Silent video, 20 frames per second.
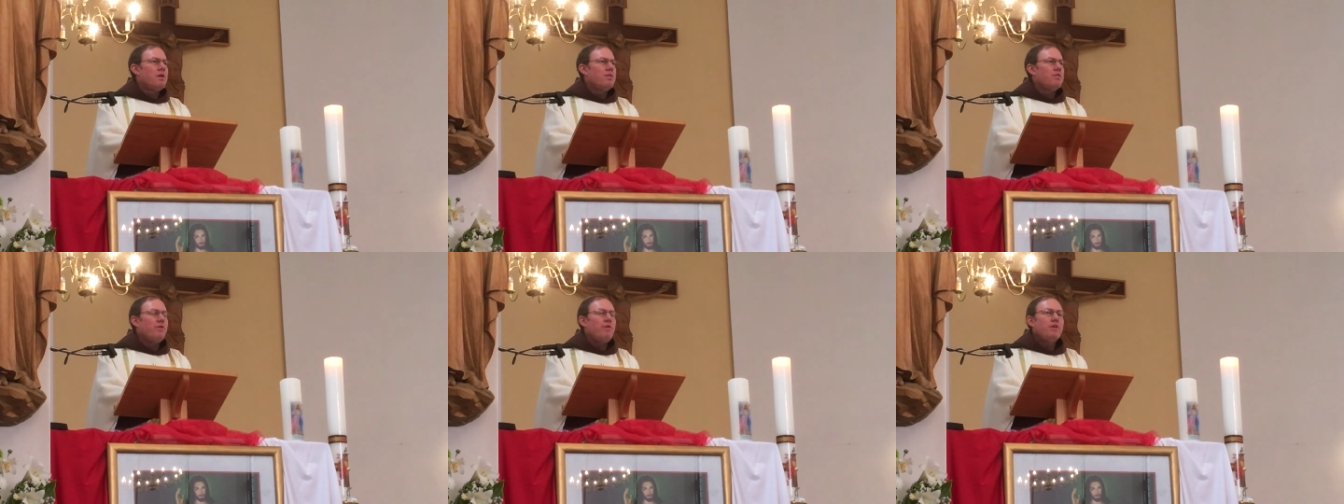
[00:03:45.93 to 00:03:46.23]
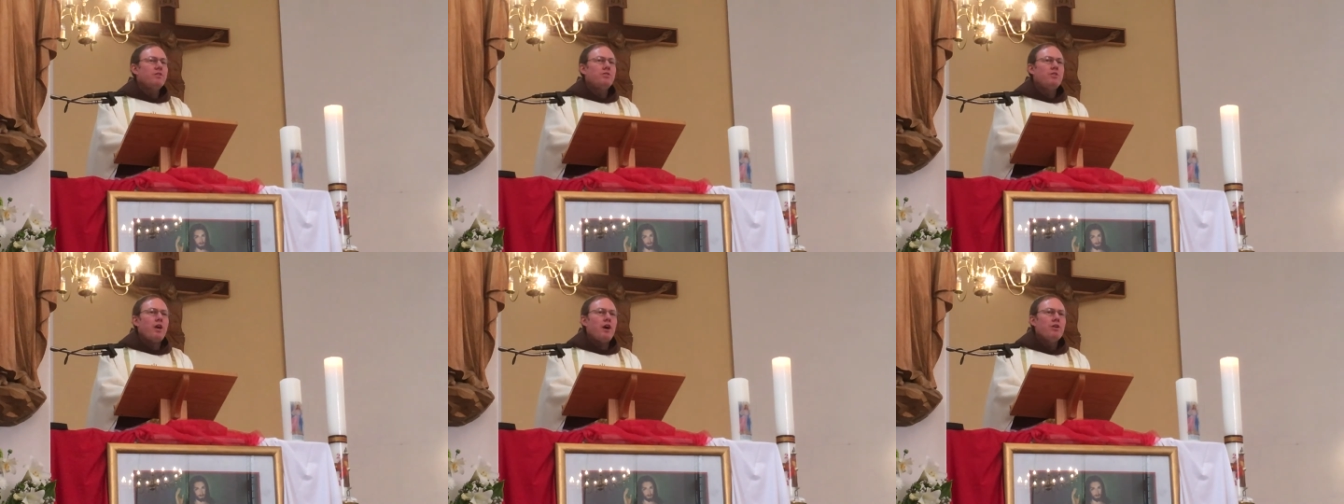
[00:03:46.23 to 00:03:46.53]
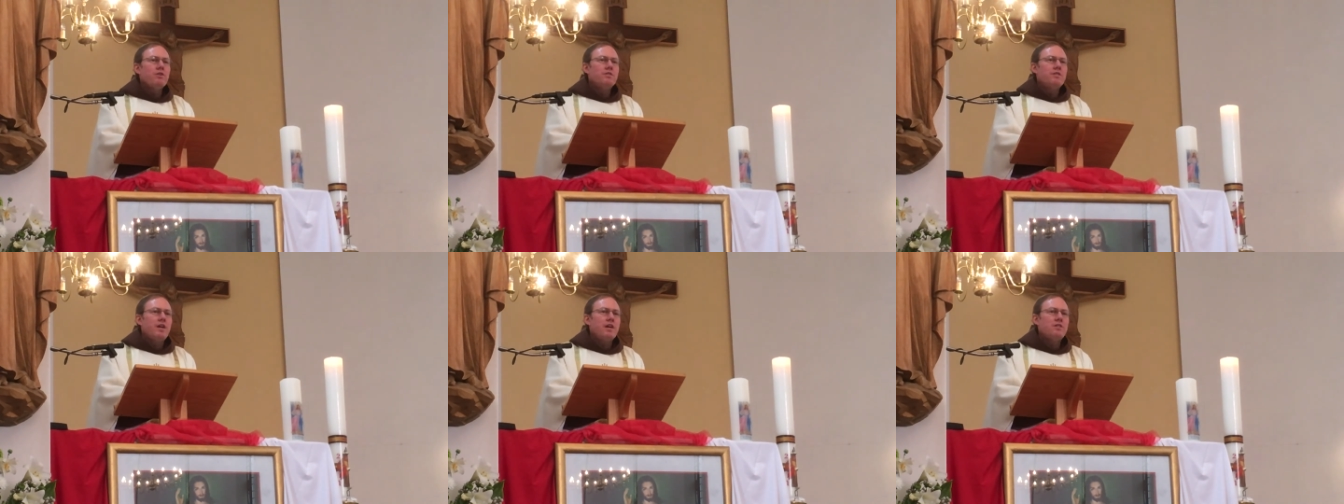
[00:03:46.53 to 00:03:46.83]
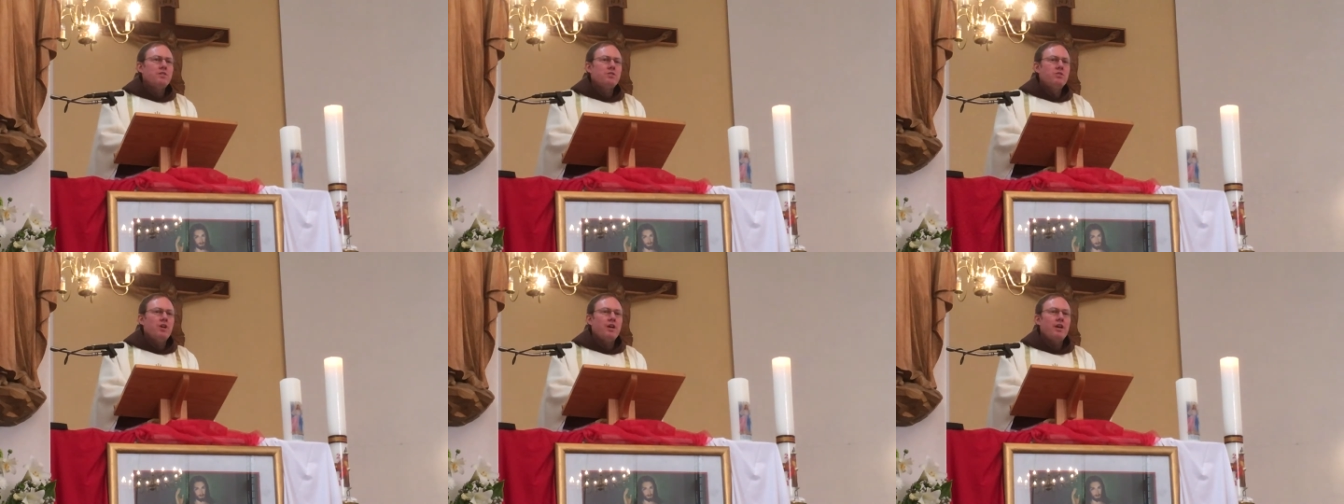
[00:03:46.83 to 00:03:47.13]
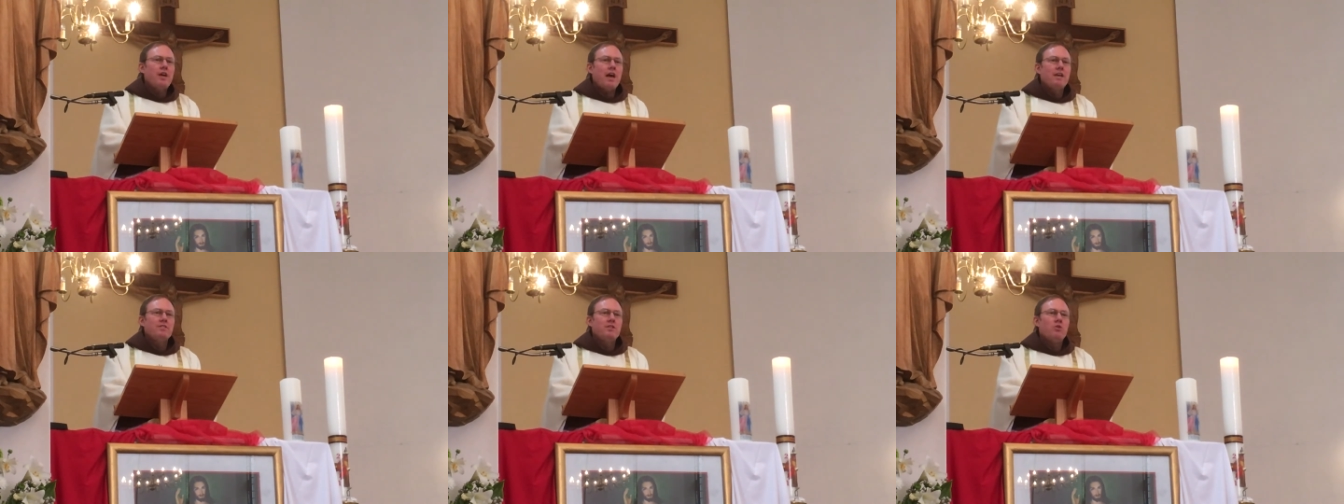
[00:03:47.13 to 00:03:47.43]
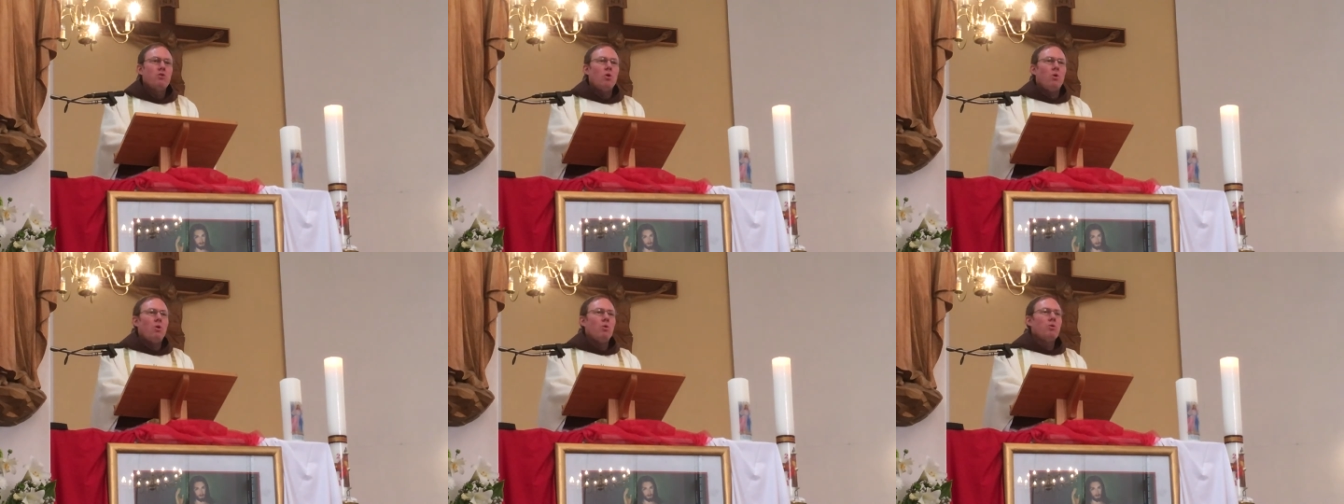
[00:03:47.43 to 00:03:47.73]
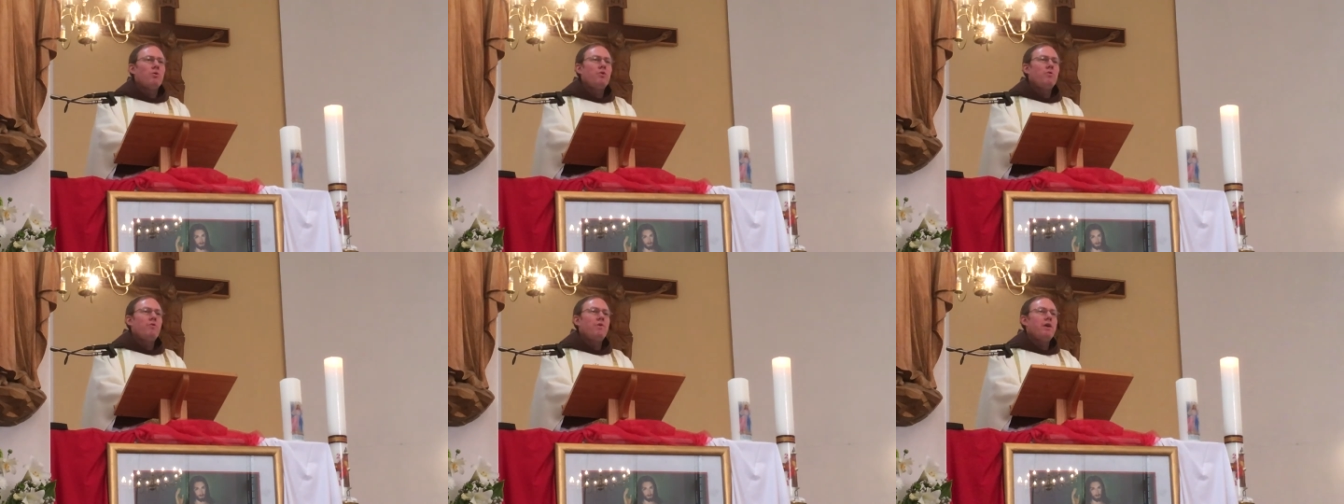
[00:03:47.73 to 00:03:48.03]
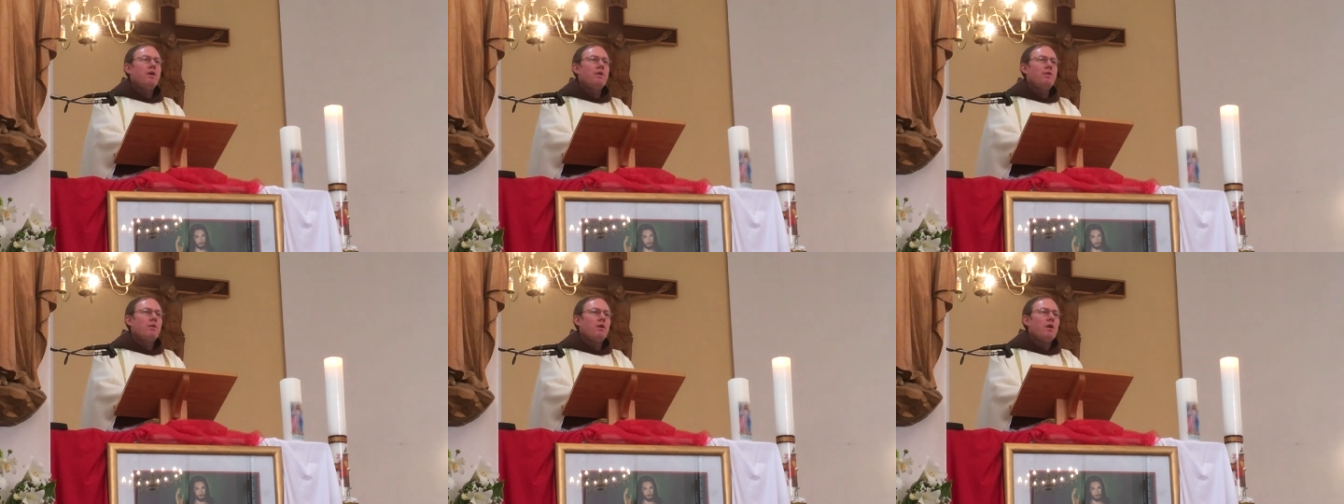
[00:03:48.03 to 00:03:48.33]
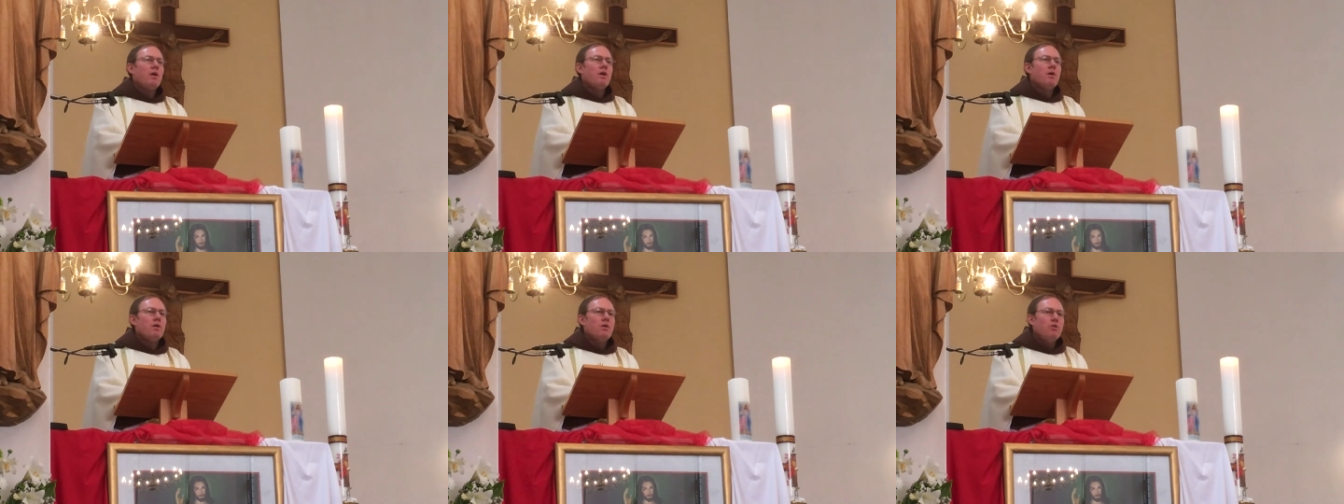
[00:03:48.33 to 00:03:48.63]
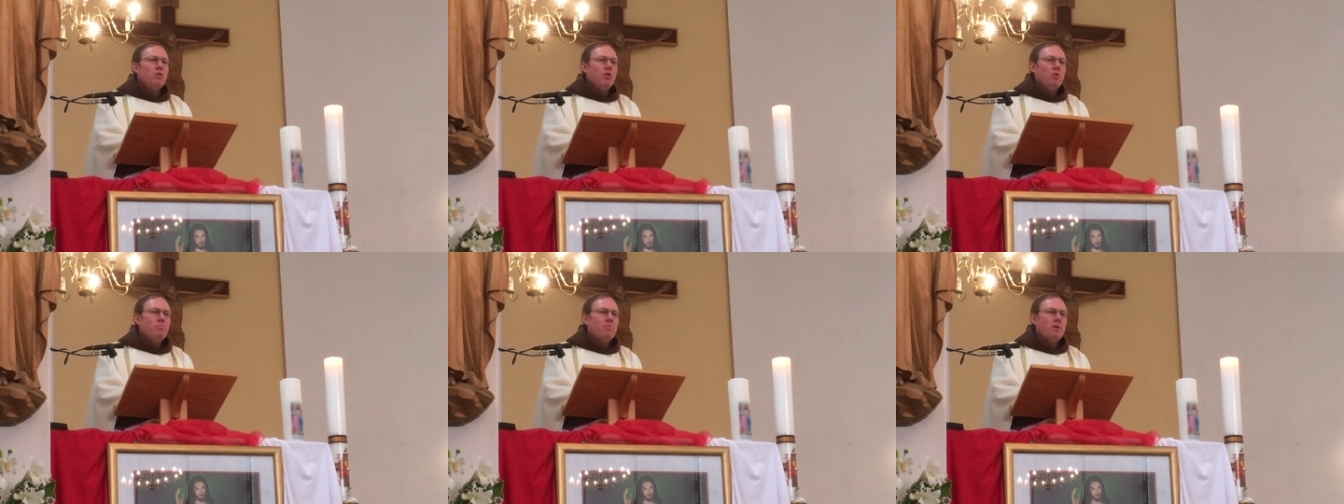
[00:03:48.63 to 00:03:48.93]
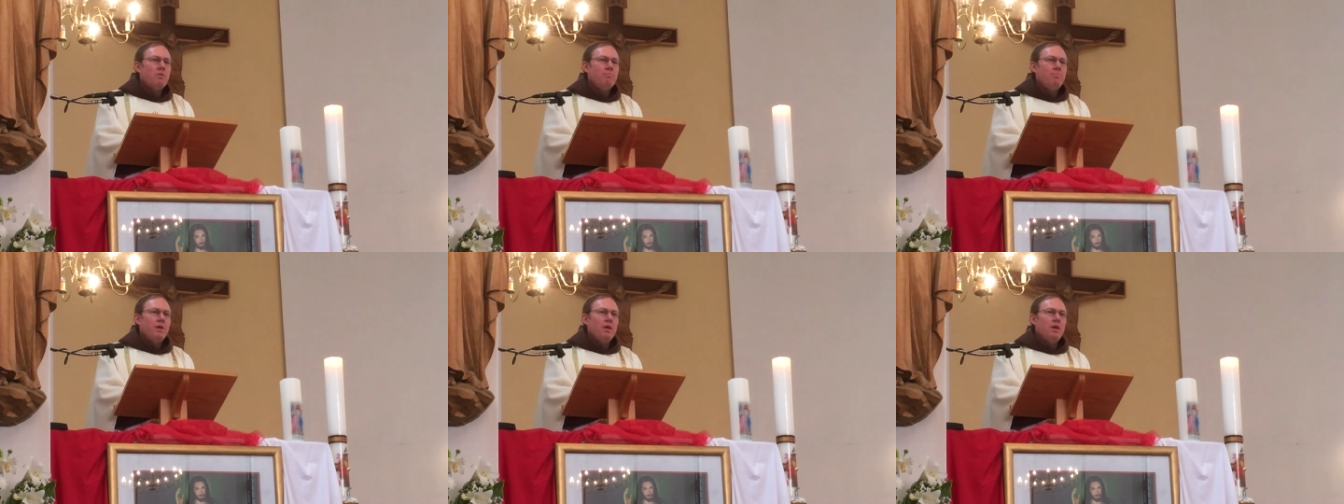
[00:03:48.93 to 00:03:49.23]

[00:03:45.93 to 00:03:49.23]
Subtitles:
There is no such thing as an ordinary human